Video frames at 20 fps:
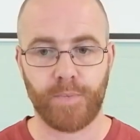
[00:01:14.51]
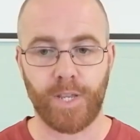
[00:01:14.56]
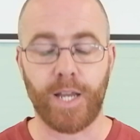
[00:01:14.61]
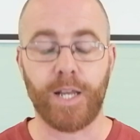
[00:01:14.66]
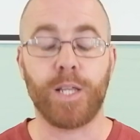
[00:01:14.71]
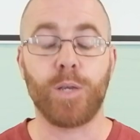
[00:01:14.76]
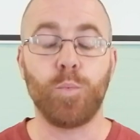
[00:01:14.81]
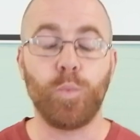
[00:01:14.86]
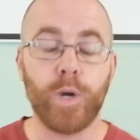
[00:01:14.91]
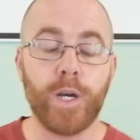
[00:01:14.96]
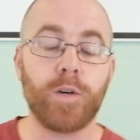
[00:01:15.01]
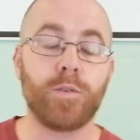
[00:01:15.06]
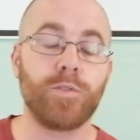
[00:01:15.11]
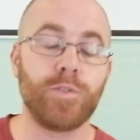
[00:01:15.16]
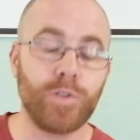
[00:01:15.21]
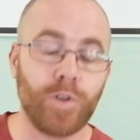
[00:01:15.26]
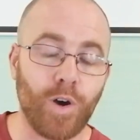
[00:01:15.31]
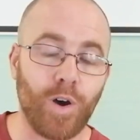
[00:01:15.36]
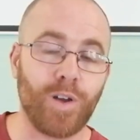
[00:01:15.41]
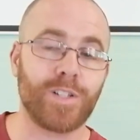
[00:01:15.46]
And he will
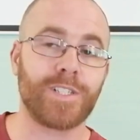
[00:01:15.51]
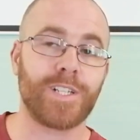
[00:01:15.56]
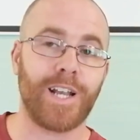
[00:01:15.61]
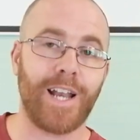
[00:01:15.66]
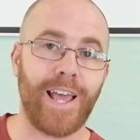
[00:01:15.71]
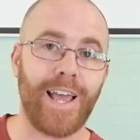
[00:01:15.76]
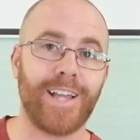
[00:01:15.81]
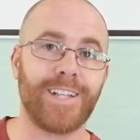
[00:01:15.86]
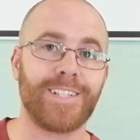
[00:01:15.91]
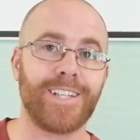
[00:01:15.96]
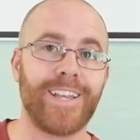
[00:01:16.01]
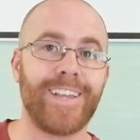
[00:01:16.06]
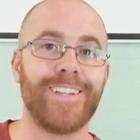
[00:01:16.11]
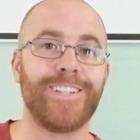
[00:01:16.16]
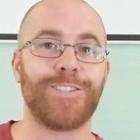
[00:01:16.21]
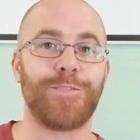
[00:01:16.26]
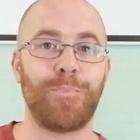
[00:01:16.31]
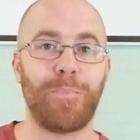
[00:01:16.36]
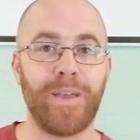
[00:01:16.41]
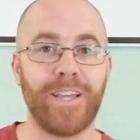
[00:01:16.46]
not let
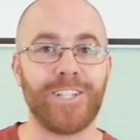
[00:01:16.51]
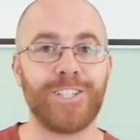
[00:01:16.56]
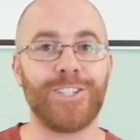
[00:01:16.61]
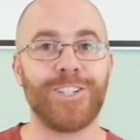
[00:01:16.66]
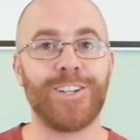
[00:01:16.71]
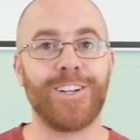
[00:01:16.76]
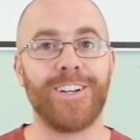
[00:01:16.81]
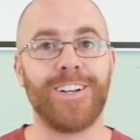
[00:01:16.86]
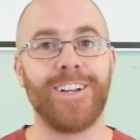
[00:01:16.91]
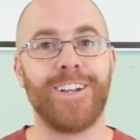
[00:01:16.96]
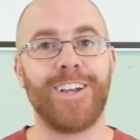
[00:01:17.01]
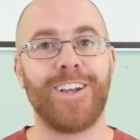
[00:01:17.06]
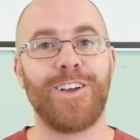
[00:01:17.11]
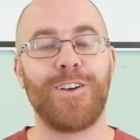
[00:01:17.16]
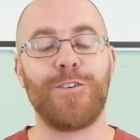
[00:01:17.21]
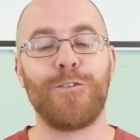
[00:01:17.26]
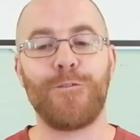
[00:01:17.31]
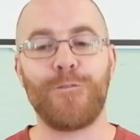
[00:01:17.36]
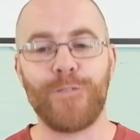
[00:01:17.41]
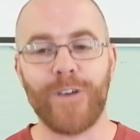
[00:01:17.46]
his mission
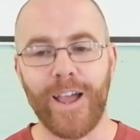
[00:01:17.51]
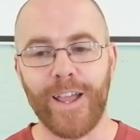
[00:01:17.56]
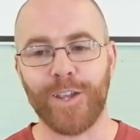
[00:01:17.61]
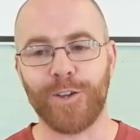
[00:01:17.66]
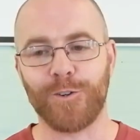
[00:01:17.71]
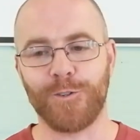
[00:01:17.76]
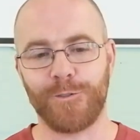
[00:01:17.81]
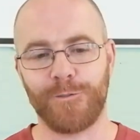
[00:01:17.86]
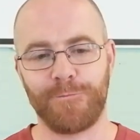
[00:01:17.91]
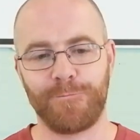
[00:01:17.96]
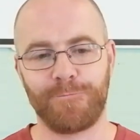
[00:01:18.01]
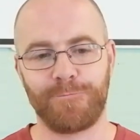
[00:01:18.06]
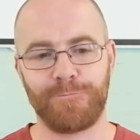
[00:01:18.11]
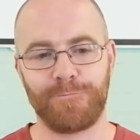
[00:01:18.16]
fail.